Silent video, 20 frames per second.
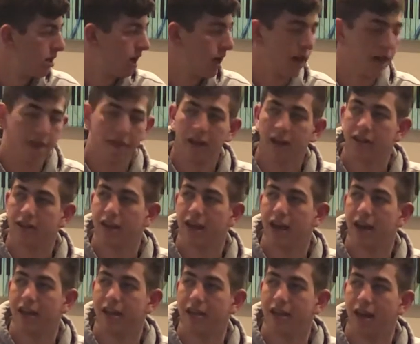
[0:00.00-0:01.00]
I think
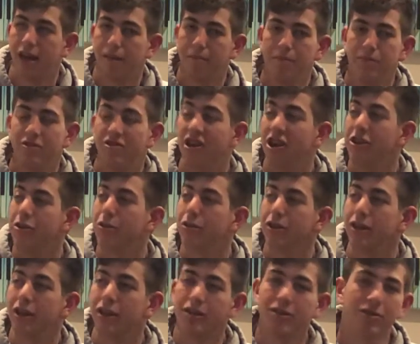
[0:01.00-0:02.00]
that I'm
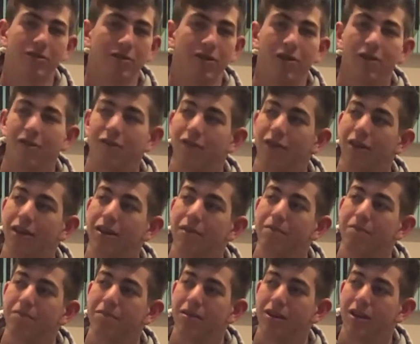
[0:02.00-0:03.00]
genuinely concerned for
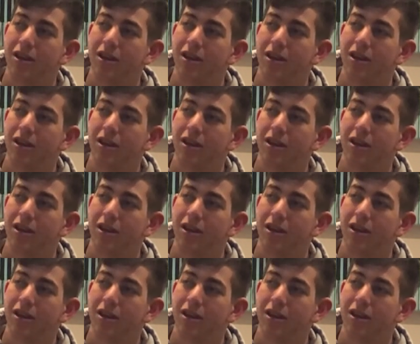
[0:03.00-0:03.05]
him